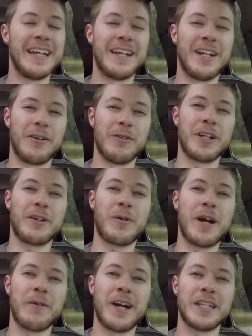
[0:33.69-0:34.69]
Not running
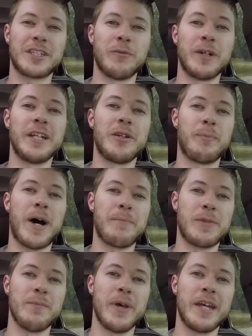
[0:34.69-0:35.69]
quite right, so we need to
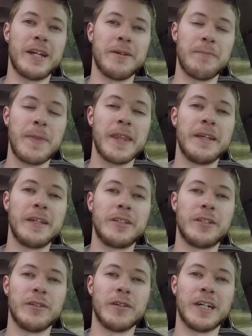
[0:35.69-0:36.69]
pop the bed up
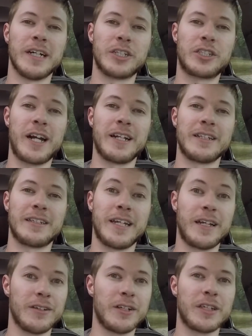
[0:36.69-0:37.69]
to try to
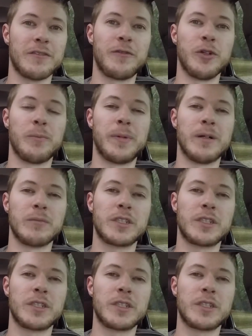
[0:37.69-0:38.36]
take a look at the fuel pump.